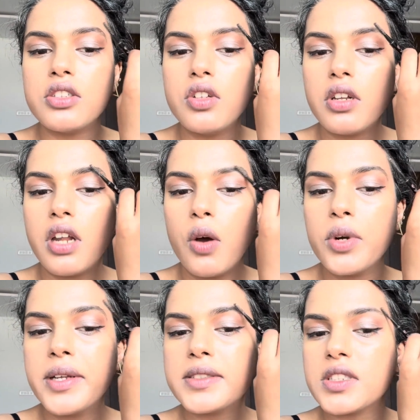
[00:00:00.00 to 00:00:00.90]

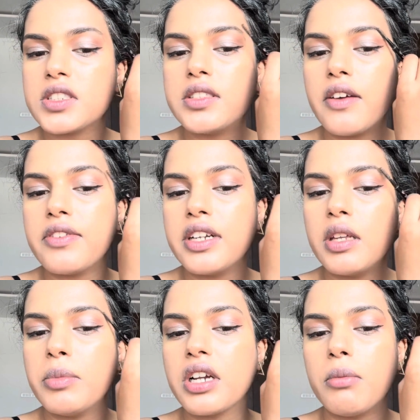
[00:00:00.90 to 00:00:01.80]
nowadays, it's definitely
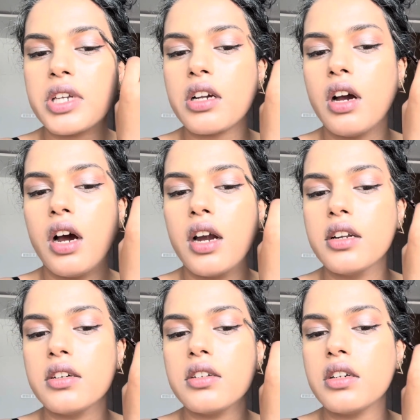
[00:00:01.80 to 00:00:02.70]
becoming
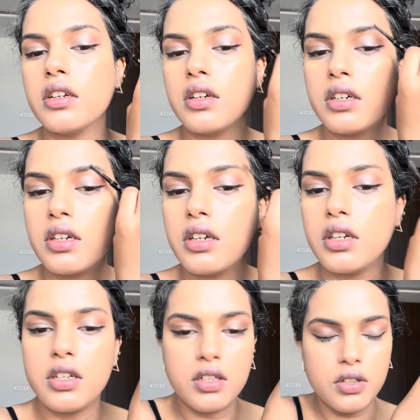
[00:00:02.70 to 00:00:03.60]
harder
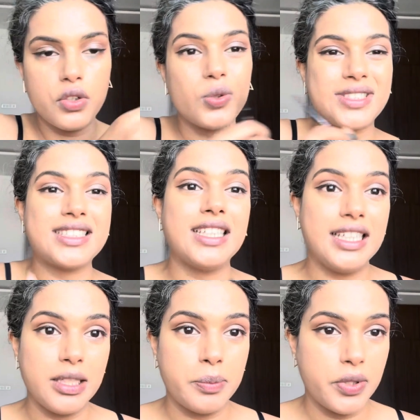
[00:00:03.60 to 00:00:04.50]
to
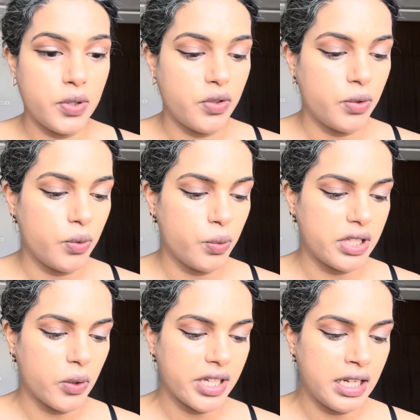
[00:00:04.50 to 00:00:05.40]
sleep
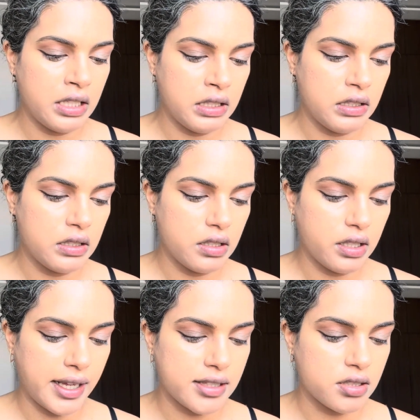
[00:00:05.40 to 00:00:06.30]
without any
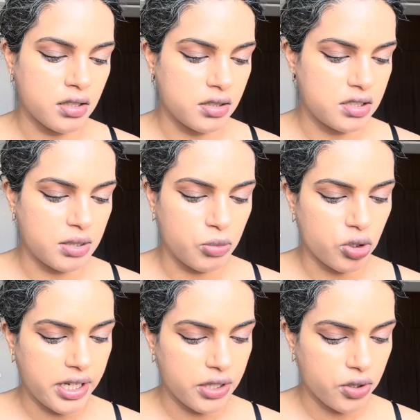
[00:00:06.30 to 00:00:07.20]
external
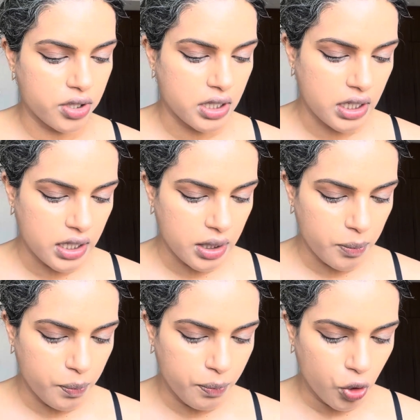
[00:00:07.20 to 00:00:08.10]
stimuli or
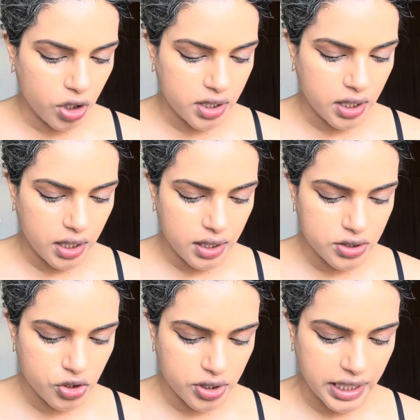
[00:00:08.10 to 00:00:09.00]

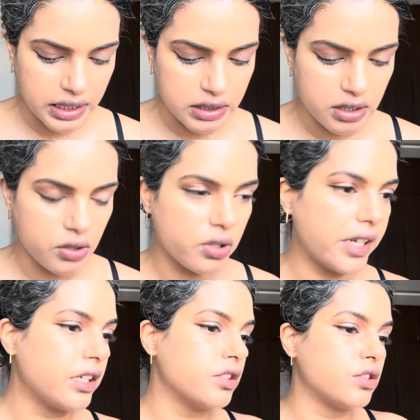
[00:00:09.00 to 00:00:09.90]
podcast or anything to
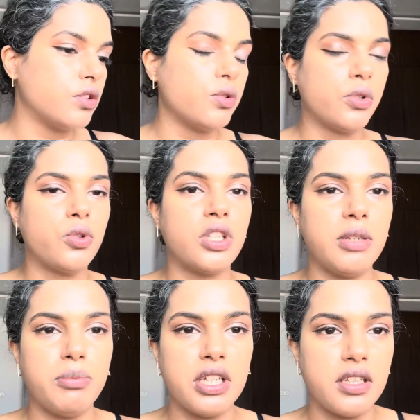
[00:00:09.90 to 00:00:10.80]
like listen to
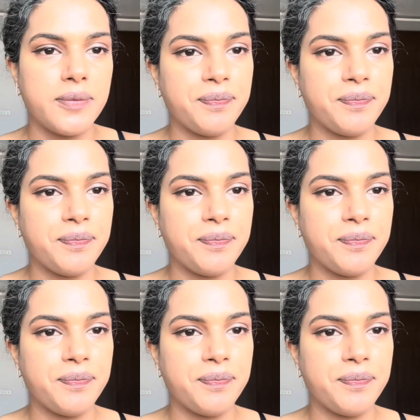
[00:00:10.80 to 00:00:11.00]
keep me